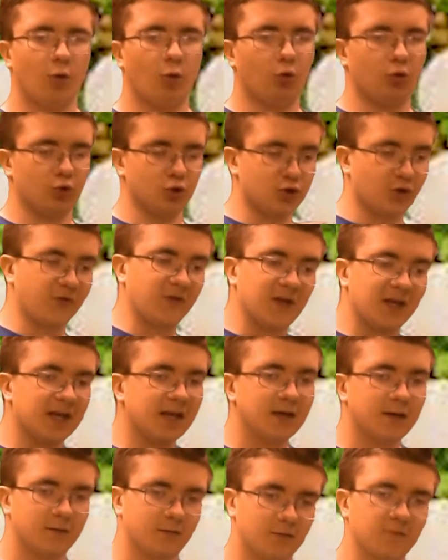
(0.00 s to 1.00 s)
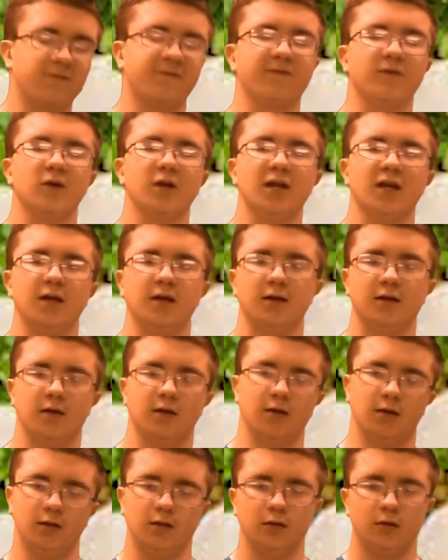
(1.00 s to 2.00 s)
or just in
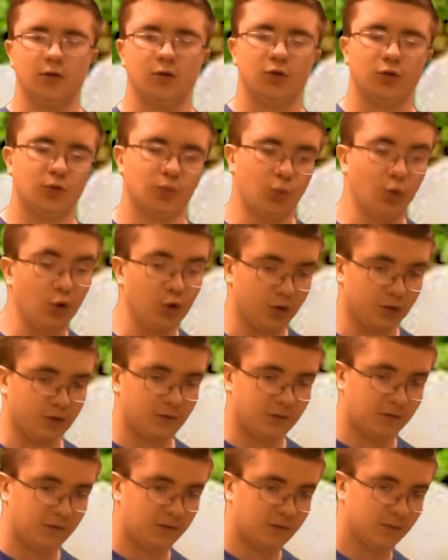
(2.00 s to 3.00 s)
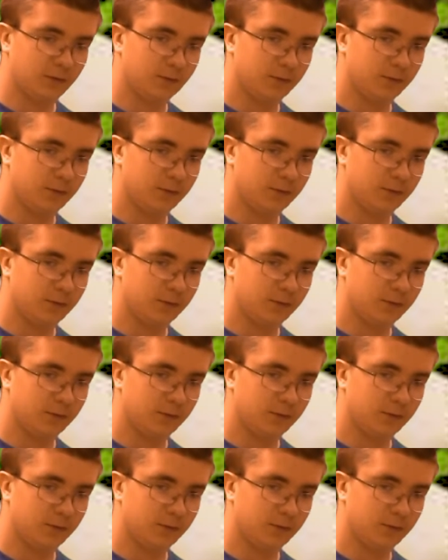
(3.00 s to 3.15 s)
the woods.